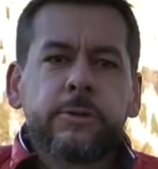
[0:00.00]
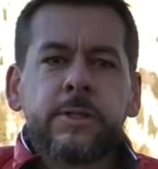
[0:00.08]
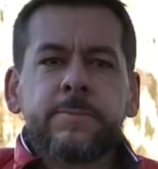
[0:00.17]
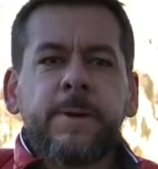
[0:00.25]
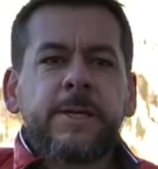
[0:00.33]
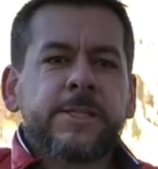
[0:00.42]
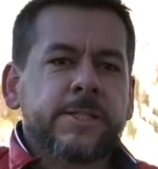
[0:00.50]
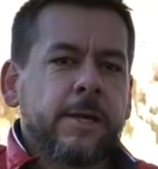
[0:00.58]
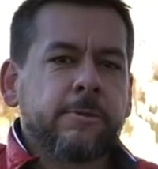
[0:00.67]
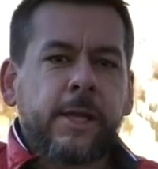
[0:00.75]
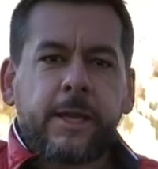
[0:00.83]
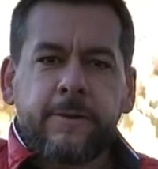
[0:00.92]
this may
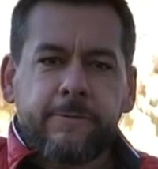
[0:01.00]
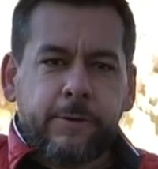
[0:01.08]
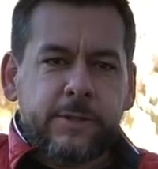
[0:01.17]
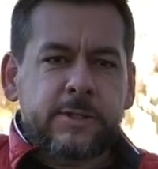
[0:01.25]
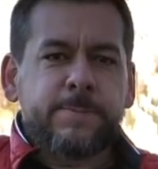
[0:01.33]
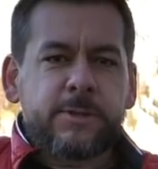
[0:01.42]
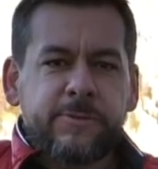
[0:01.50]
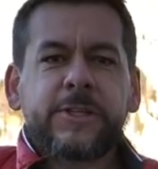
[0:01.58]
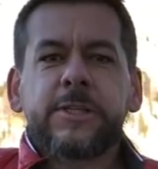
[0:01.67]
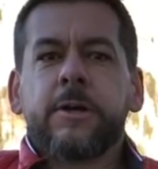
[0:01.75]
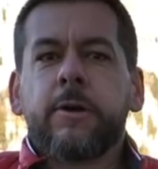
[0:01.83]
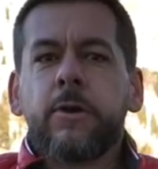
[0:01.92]
sound like a very
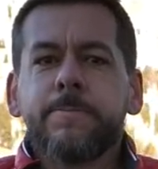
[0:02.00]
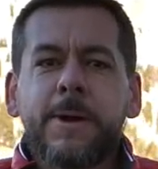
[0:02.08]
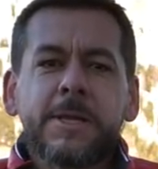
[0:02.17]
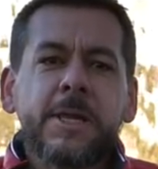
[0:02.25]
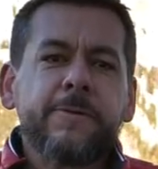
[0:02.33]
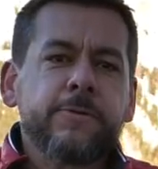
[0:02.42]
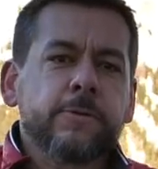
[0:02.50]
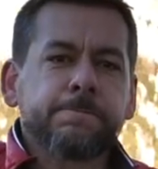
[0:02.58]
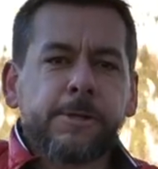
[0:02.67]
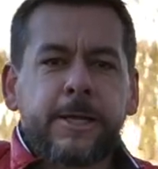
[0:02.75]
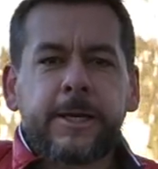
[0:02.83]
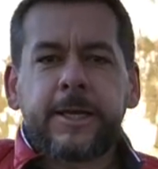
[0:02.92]
specific scenario, but if you're
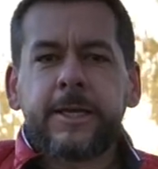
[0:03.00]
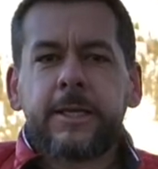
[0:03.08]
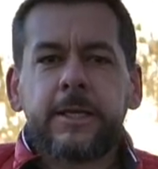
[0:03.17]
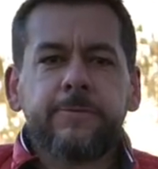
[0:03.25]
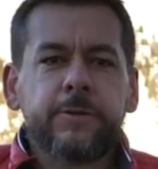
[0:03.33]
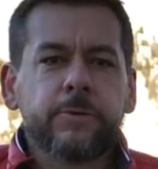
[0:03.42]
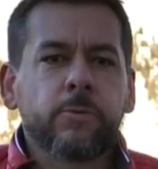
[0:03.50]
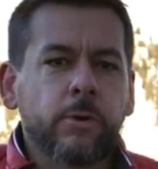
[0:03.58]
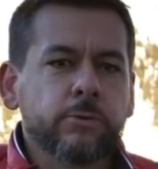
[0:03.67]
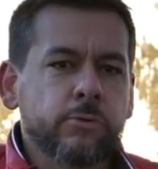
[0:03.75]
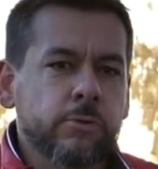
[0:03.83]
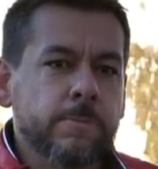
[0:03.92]
planning an EV
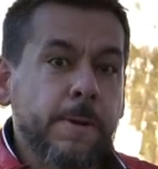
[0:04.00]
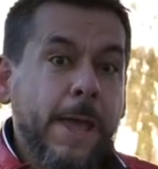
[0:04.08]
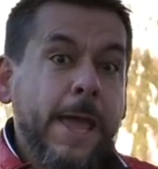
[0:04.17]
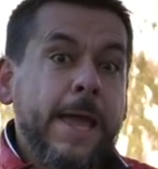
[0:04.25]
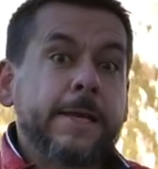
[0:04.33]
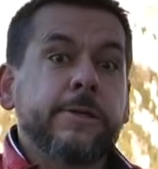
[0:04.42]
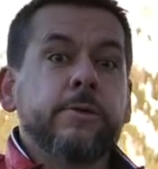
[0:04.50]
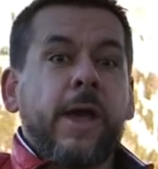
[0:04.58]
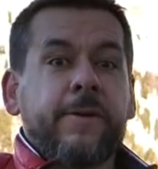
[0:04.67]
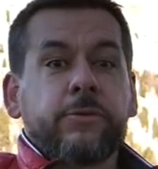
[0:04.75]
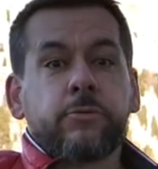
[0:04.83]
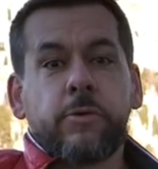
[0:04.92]
road trip and you
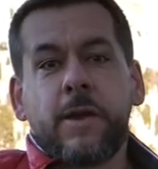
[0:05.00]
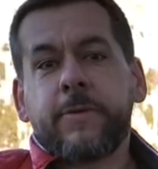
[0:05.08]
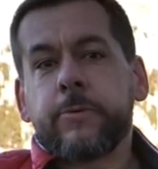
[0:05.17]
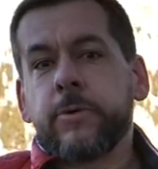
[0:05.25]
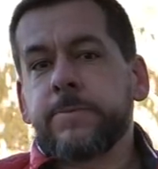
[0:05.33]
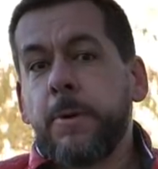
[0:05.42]
have to drive across